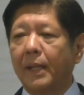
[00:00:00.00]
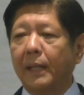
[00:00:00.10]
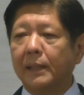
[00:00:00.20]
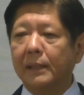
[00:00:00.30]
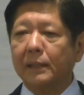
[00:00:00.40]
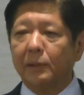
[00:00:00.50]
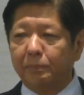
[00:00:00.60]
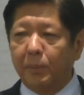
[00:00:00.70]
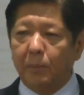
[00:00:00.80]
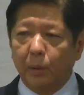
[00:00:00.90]
and
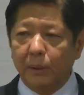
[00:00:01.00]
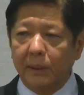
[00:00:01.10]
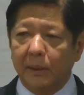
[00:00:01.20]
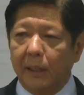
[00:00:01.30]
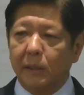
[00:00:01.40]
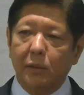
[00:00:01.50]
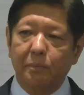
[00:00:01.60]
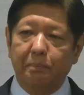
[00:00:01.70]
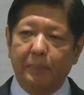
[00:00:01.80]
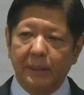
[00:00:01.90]
promoting a
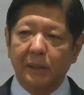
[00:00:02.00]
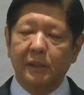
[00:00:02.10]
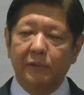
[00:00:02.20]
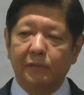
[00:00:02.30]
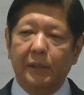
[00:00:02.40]
competitive